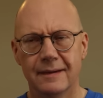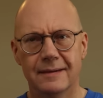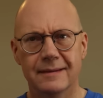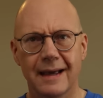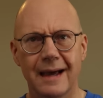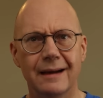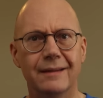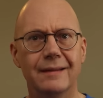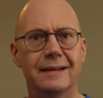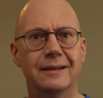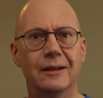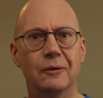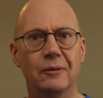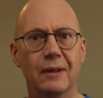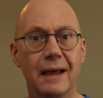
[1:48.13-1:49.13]
So how do they
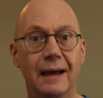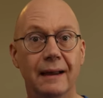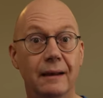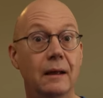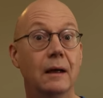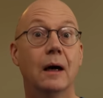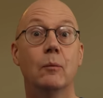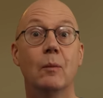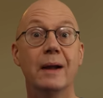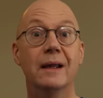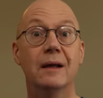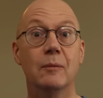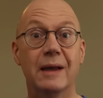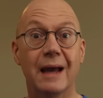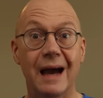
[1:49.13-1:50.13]
do that? And when
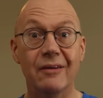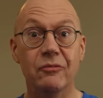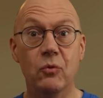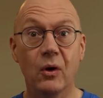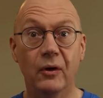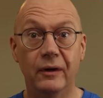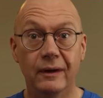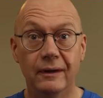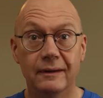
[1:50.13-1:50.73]
can we have one?